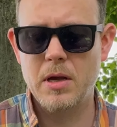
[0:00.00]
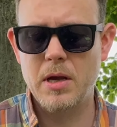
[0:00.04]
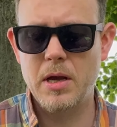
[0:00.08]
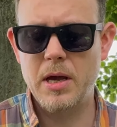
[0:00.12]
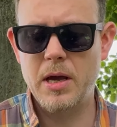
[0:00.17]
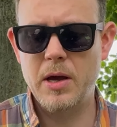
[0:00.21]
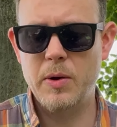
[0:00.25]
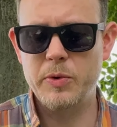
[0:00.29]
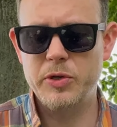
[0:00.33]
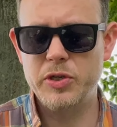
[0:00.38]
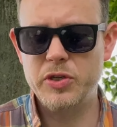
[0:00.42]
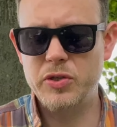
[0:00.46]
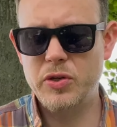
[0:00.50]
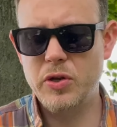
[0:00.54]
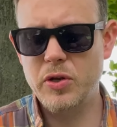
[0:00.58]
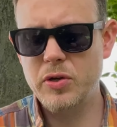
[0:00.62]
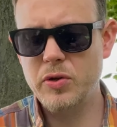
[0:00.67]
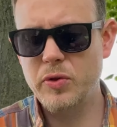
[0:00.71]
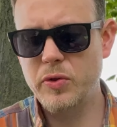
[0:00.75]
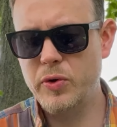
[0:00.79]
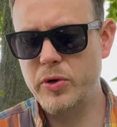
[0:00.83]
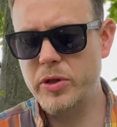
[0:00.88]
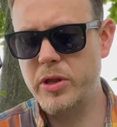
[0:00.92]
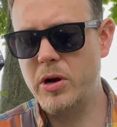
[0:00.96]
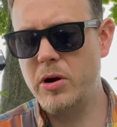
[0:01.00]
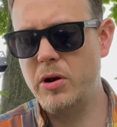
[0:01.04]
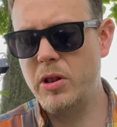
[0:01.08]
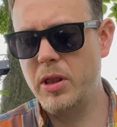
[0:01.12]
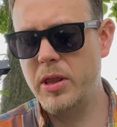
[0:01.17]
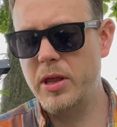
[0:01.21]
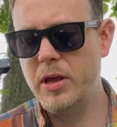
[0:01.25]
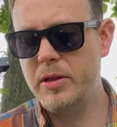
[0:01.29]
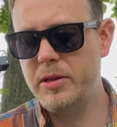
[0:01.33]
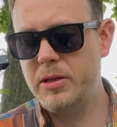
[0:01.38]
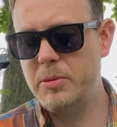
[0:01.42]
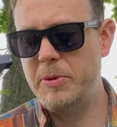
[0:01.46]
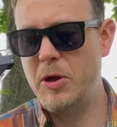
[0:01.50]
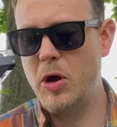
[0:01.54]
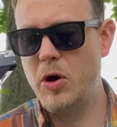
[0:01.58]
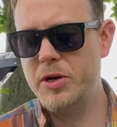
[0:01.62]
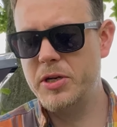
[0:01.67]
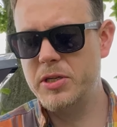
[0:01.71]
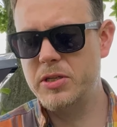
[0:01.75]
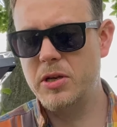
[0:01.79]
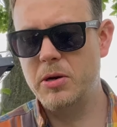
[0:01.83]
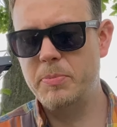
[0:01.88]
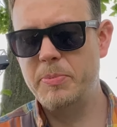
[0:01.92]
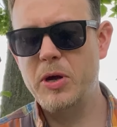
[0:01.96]
which is good, although to be
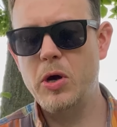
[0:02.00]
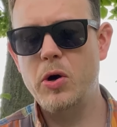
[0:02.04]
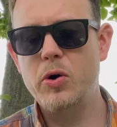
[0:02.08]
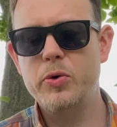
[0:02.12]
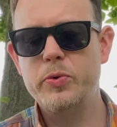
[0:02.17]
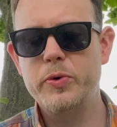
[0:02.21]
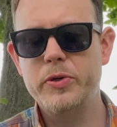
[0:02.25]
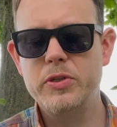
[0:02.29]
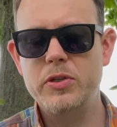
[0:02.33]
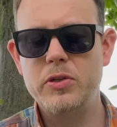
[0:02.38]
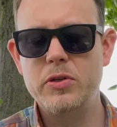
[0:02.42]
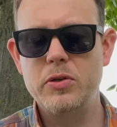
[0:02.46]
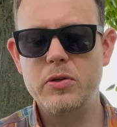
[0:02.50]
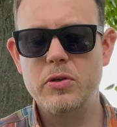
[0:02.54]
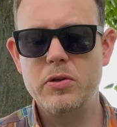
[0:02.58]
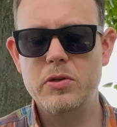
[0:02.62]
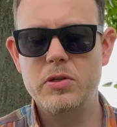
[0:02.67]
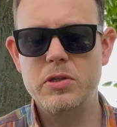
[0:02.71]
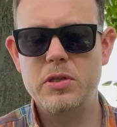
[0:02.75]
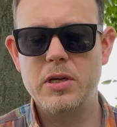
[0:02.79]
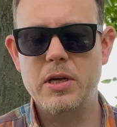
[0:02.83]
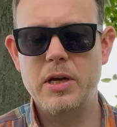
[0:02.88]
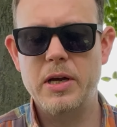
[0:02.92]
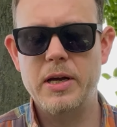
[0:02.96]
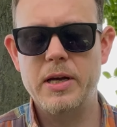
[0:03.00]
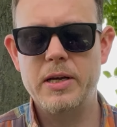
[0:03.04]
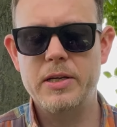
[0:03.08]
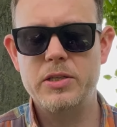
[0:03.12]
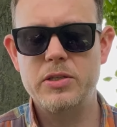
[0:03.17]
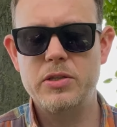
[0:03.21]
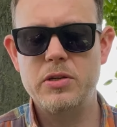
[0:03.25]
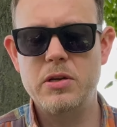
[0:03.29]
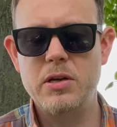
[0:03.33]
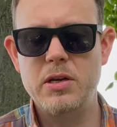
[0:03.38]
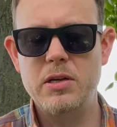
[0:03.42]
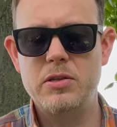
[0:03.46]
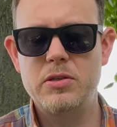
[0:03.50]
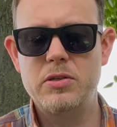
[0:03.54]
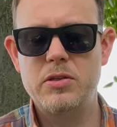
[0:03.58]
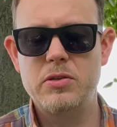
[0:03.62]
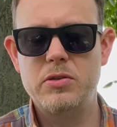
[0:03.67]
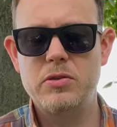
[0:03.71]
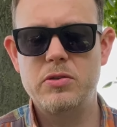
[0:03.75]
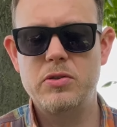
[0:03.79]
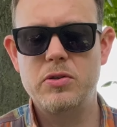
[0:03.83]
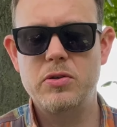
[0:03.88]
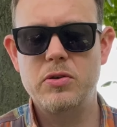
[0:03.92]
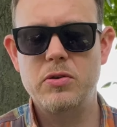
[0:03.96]
honest, they're a bit awkward to use, as you need
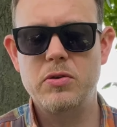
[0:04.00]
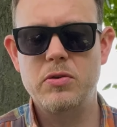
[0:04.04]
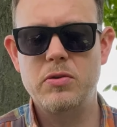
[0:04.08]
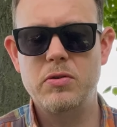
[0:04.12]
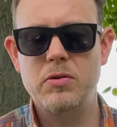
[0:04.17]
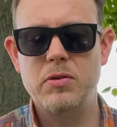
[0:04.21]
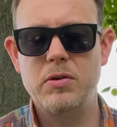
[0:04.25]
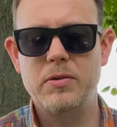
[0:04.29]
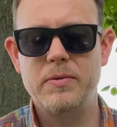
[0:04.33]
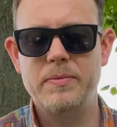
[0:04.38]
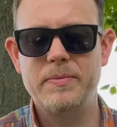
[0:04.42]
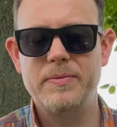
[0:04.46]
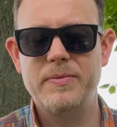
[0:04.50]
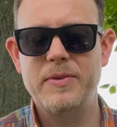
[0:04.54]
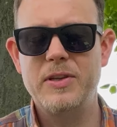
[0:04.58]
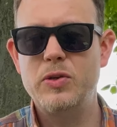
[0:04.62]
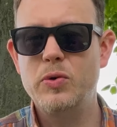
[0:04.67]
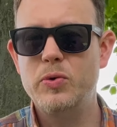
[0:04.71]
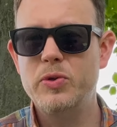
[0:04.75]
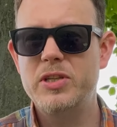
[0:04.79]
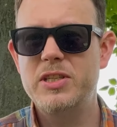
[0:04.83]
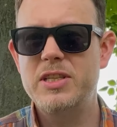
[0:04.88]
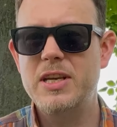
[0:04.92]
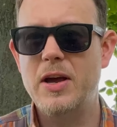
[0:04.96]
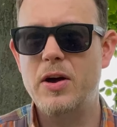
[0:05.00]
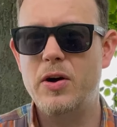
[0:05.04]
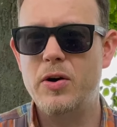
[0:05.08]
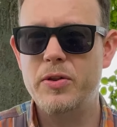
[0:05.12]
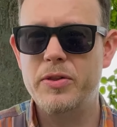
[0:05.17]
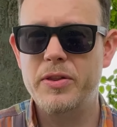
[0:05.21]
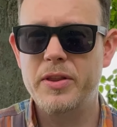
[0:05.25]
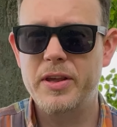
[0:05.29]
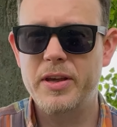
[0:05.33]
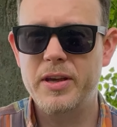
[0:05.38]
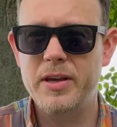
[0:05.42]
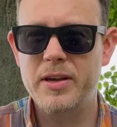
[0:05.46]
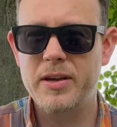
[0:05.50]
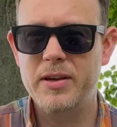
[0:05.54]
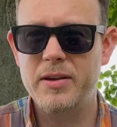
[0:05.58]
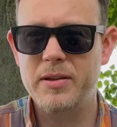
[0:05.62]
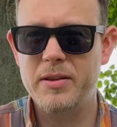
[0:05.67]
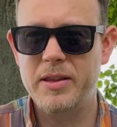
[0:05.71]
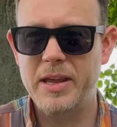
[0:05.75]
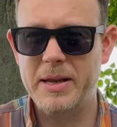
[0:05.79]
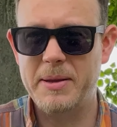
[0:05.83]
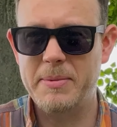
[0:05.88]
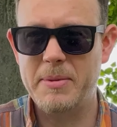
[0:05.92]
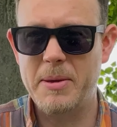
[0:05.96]
to, they don't sit on
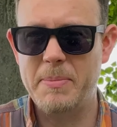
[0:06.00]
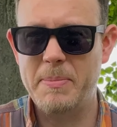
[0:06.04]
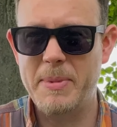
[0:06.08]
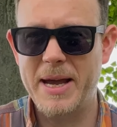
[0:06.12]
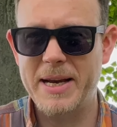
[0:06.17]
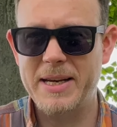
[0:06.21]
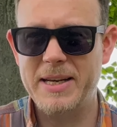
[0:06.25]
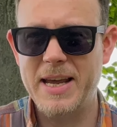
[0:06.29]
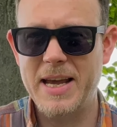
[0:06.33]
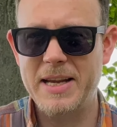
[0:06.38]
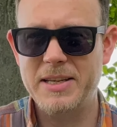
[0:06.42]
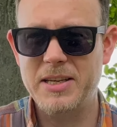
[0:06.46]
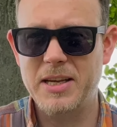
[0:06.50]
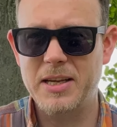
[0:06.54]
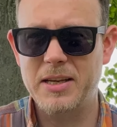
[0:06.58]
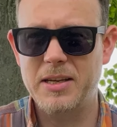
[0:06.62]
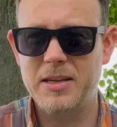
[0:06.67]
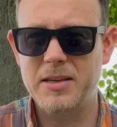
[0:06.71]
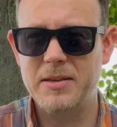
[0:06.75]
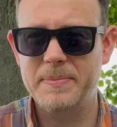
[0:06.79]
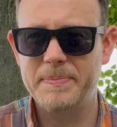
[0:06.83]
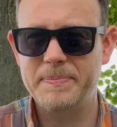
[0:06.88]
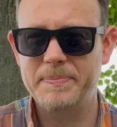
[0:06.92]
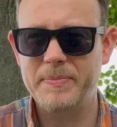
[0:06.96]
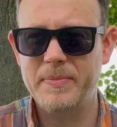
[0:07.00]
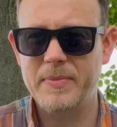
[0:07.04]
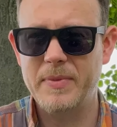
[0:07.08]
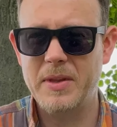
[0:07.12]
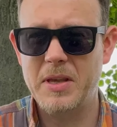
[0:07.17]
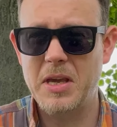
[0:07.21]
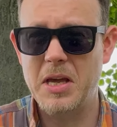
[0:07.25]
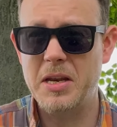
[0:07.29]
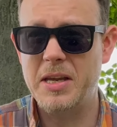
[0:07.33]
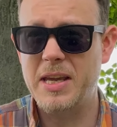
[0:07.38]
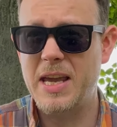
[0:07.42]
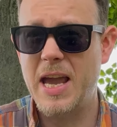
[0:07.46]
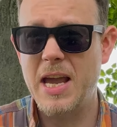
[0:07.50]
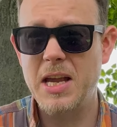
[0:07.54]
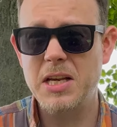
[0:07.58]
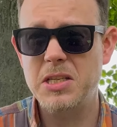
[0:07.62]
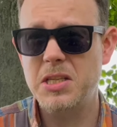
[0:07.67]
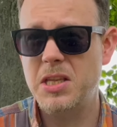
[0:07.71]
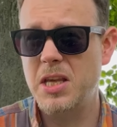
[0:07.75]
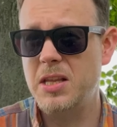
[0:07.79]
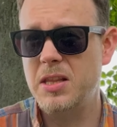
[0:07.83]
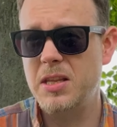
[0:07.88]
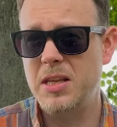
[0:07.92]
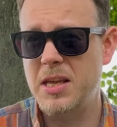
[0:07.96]
the magnetic kind of case
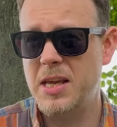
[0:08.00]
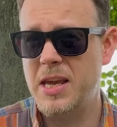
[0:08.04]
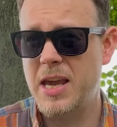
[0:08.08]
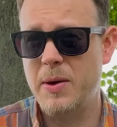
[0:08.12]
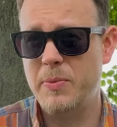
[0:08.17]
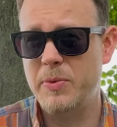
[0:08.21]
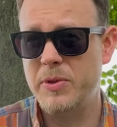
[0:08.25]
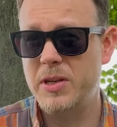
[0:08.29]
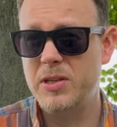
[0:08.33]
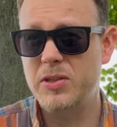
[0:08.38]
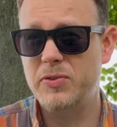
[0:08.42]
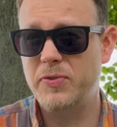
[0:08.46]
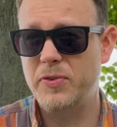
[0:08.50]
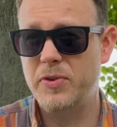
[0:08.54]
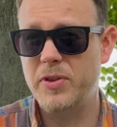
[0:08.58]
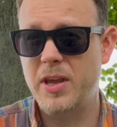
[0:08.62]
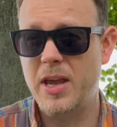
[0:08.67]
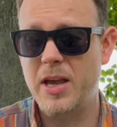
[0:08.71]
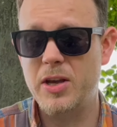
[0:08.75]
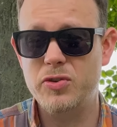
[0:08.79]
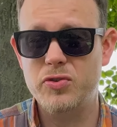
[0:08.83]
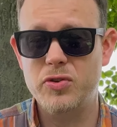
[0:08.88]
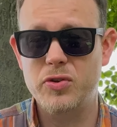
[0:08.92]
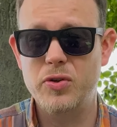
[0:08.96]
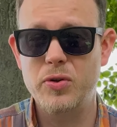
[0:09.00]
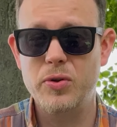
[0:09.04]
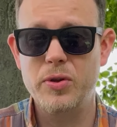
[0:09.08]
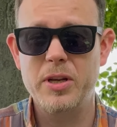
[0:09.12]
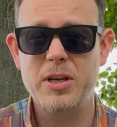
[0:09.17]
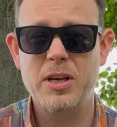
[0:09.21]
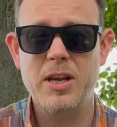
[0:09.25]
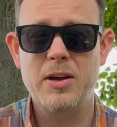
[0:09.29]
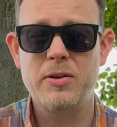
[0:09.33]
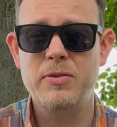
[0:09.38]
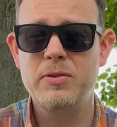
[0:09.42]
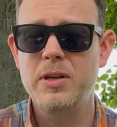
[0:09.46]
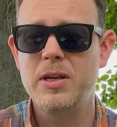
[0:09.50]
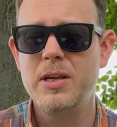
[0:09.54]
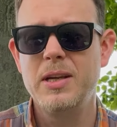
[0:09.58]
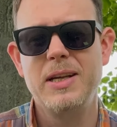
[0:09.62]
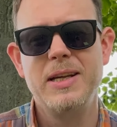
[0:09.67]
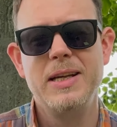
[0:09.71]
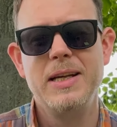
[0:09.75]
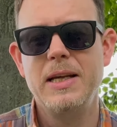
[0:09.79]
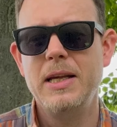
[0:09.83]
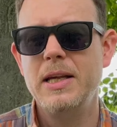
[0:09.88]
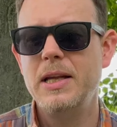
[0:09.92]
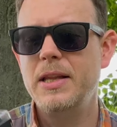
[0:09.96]
thing that you get with this for the extra cooling now.
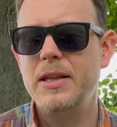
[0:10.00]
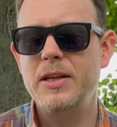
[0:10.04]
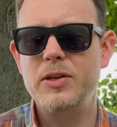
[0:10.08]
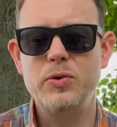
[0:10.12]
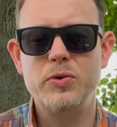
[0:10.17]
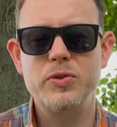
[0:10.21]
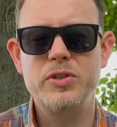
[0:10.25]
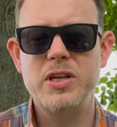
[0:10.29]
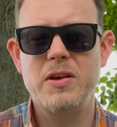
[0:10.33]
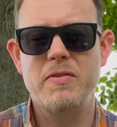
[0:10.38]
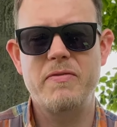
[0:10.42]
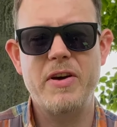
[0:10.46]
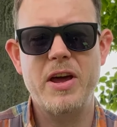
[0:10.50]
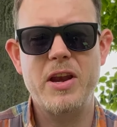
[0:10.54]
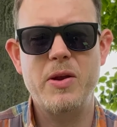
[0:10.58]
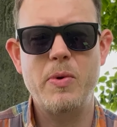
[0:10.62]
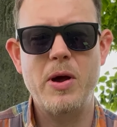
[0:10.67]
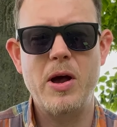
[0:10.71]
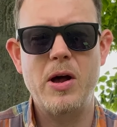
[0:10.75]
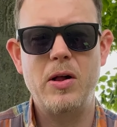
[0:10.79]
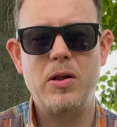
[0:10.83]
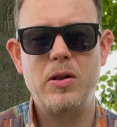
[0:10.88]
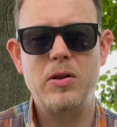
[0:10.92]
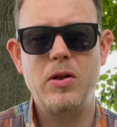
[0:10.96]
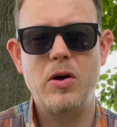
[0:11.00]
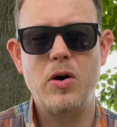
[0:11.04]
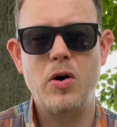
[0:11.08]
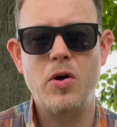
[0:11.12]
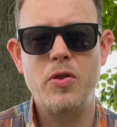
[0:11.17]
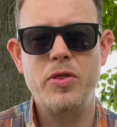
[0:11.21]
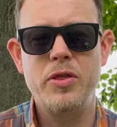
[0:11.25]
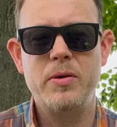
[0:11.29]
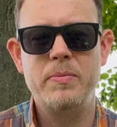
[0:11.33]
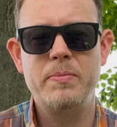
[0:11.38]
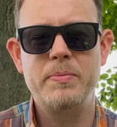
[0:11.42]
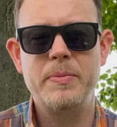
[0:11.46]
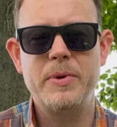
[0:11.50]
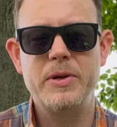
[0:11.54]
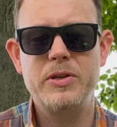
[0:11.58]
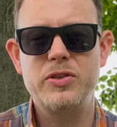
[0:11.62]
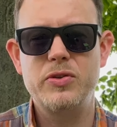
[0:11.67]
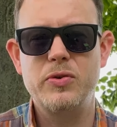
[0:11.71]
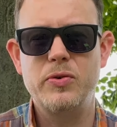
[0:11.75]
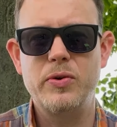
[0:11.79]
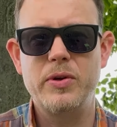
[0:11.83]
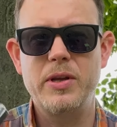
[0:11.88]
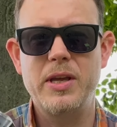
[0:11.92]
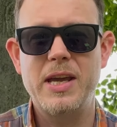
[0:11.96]
They don't sit very well on them,
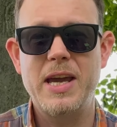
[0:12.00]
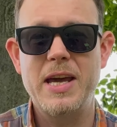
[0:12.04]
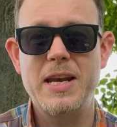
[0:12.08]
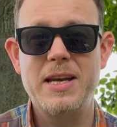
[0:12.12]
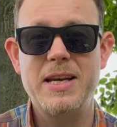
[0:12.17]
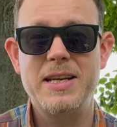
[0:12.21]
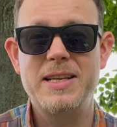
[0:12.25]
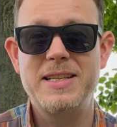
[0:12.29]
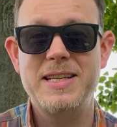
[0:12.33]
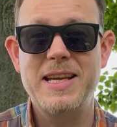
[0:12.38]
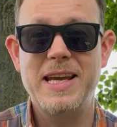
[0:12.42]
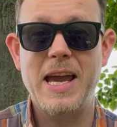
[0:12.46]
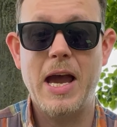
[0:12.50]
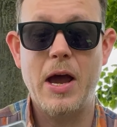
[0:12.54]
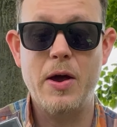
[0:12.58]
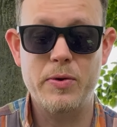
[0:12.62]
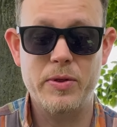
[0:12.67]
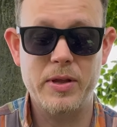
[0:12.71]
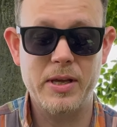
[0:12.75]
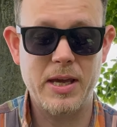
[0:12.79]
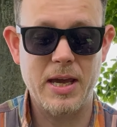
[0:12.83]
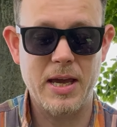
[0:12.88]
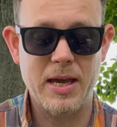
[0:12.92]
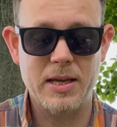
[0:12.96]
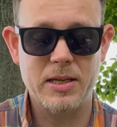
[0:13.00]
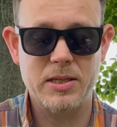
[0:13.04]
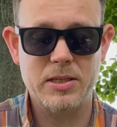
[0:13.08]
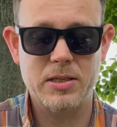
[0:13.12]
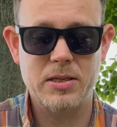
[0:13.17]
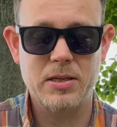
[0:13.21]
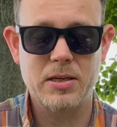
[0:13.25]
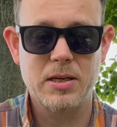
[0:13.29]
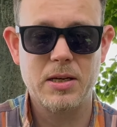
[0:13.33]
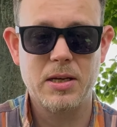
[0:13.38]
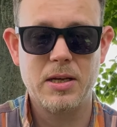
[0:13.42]
so you kind of need to take it out the case,